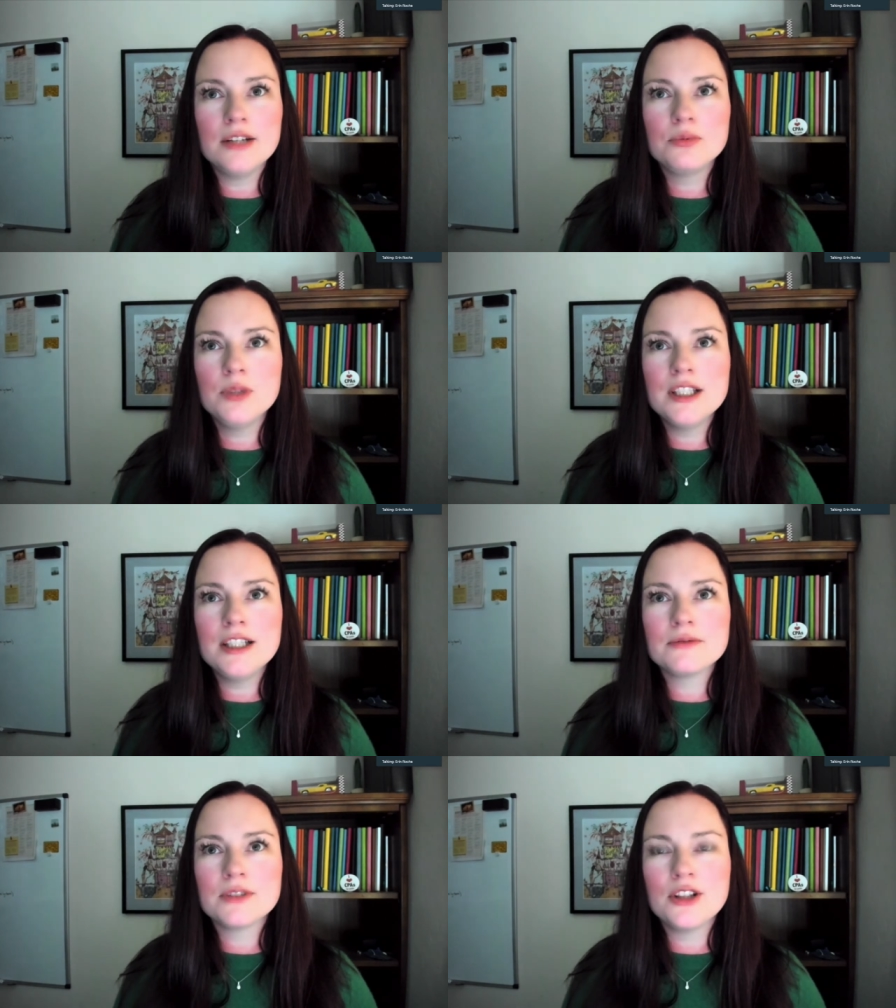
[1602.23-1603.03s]

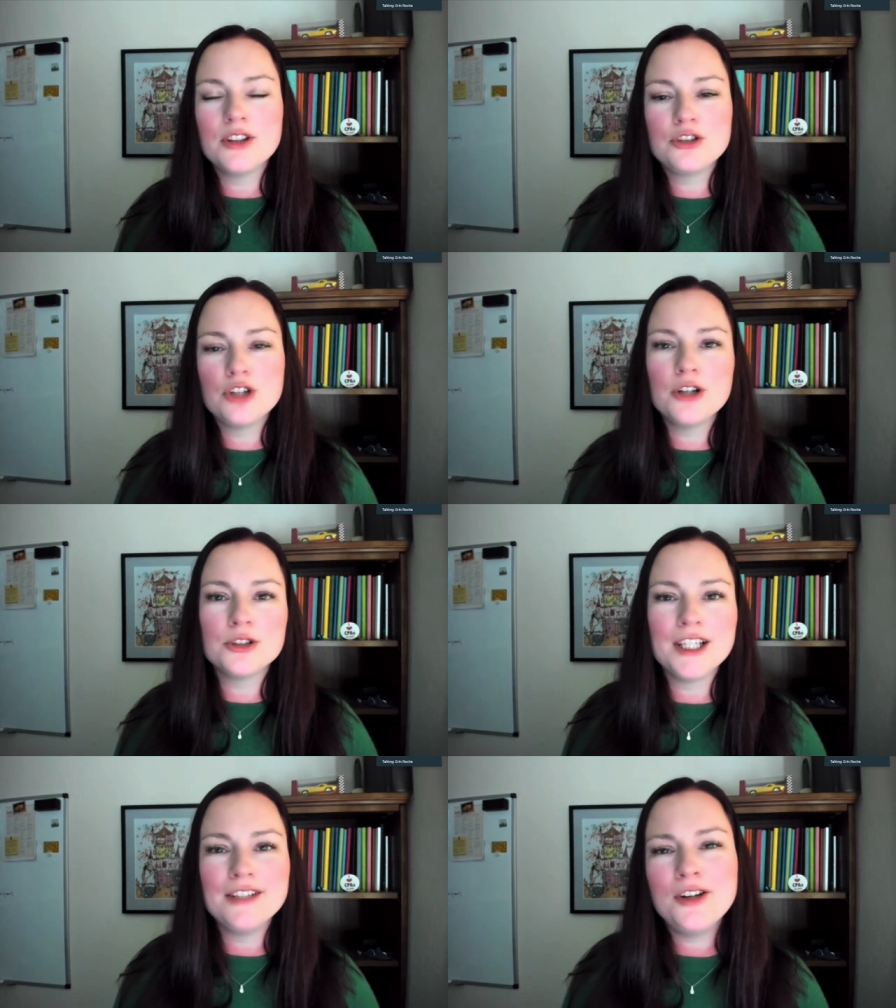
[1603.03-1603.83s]
really the
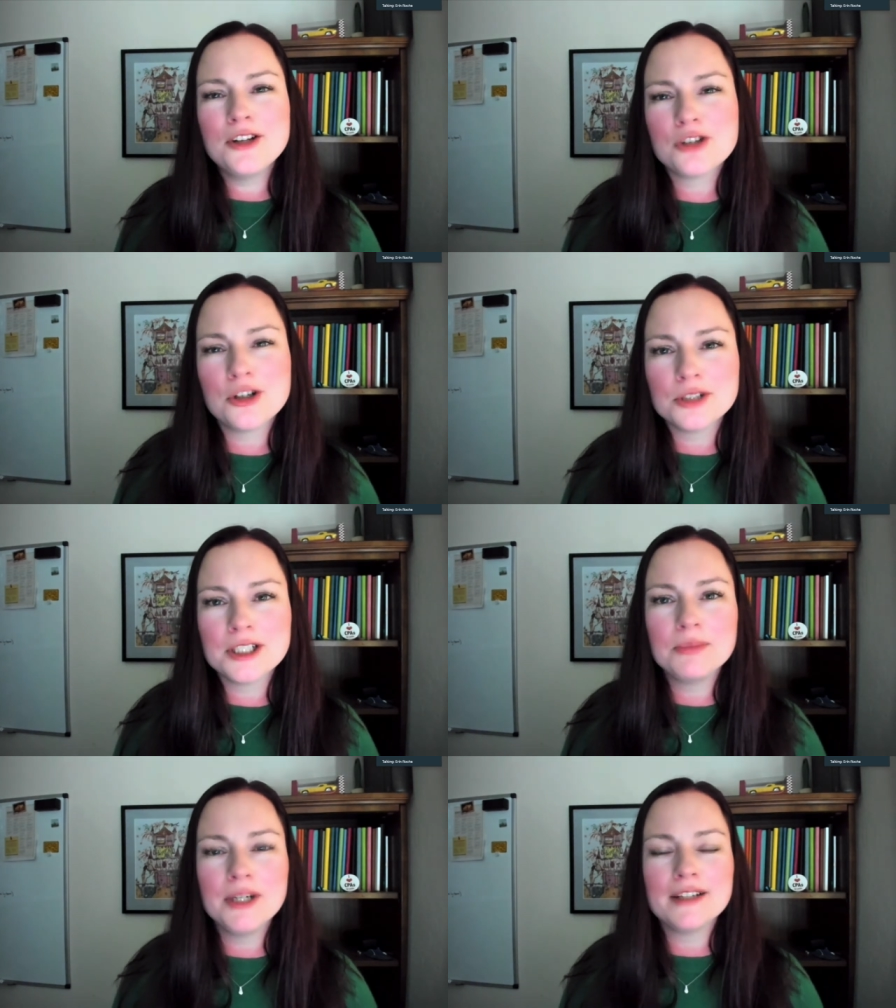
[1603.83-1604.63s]
juggling, it's not
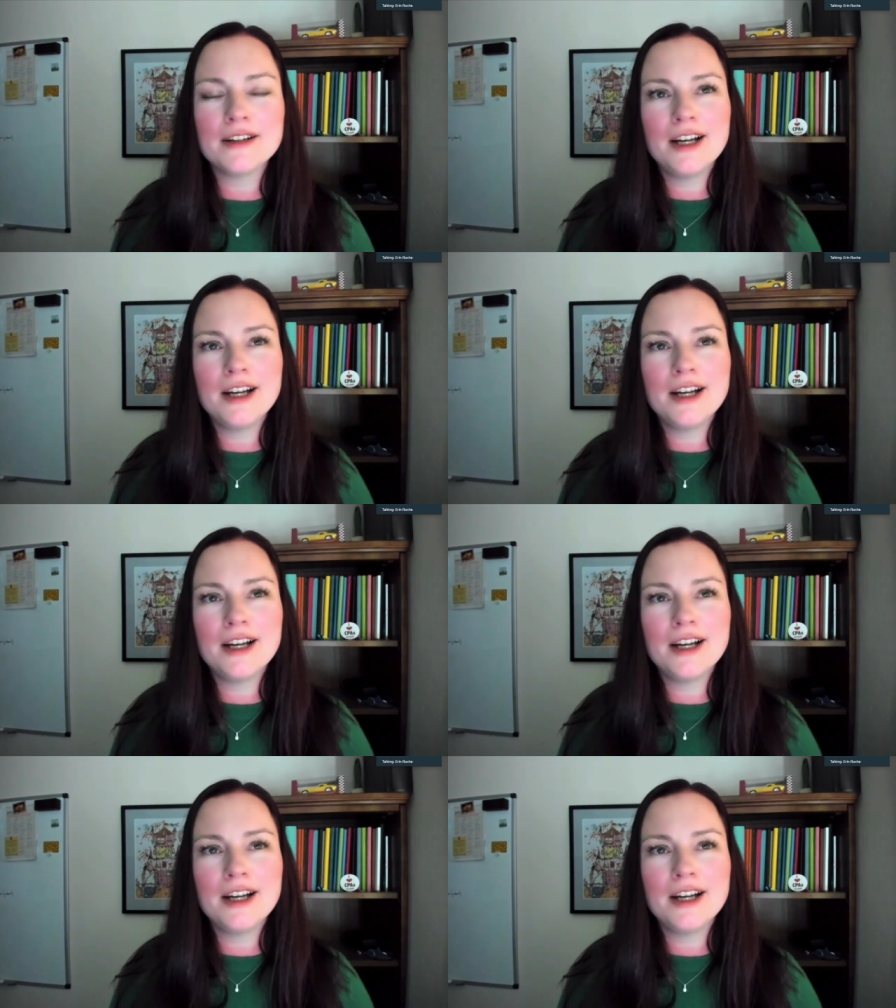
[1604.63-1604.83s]
juggling, but